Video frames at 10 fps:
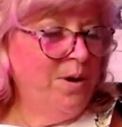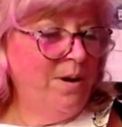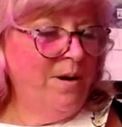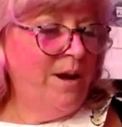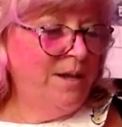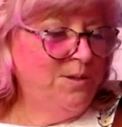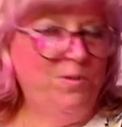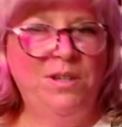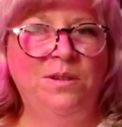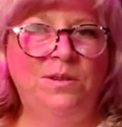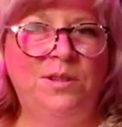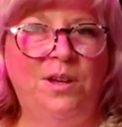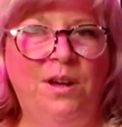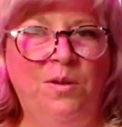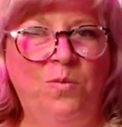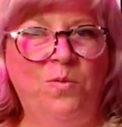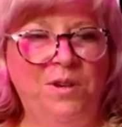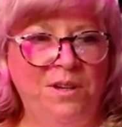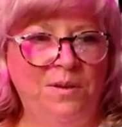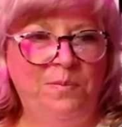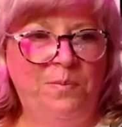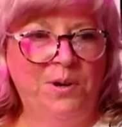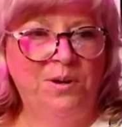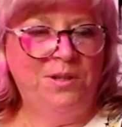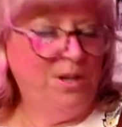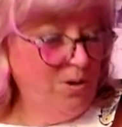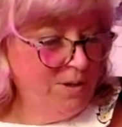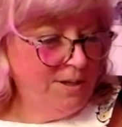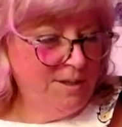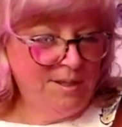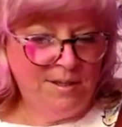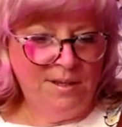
or as we use the wooden bird tokens,